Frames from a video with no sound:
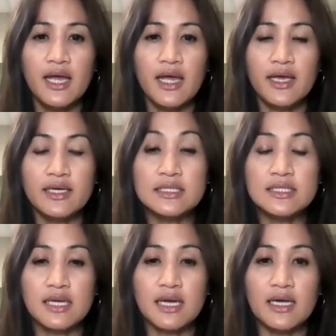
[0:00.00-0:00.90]
And
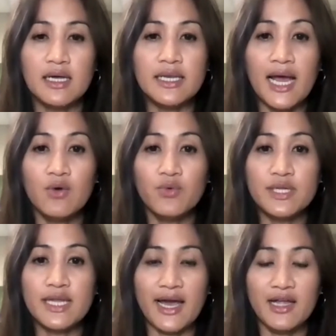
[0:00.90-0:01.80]
now with
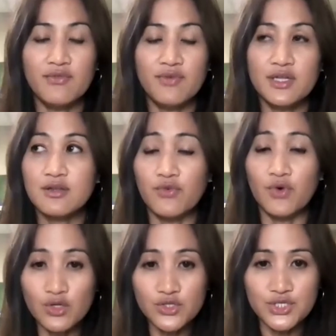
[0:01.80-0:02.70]
the advent of
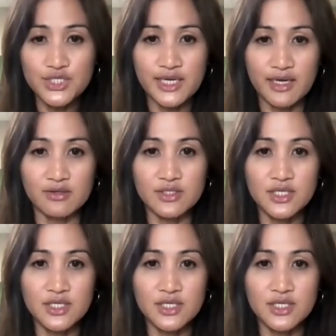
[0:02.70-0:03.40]
ultrasound,